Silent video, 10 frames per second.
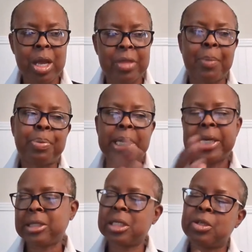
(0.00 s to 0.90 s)
that
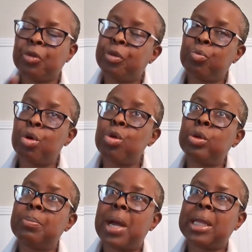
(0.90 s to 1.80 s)
plays a different role
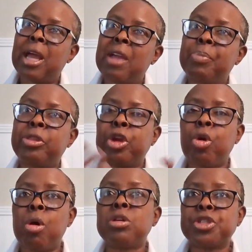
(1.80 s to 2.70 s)
in my life, but they're
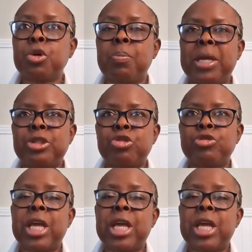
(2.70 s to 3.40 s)
also mentors.